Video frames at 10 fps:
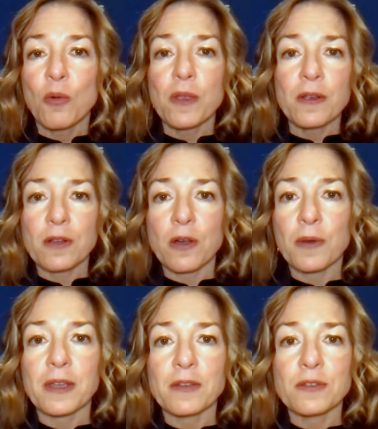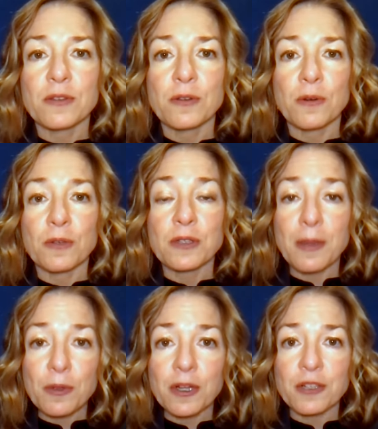we are going to
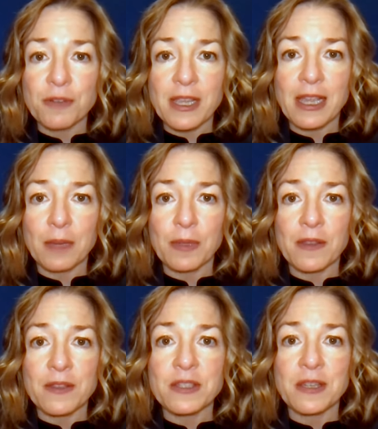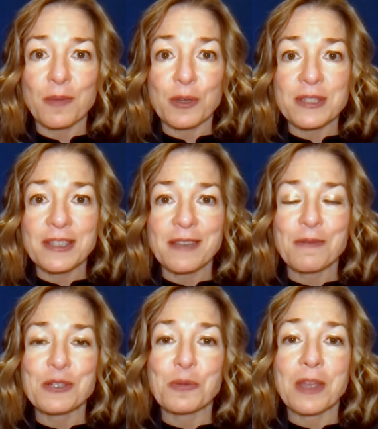double our tree canopy in the city of
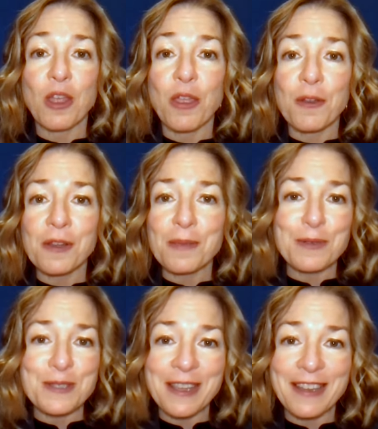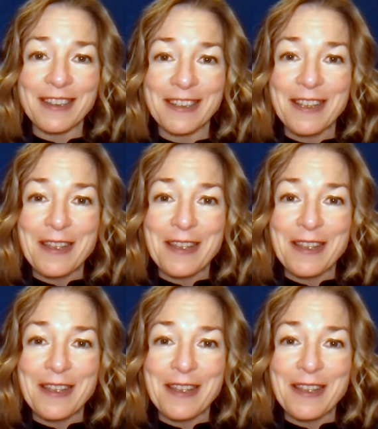Boise, which will be a 30%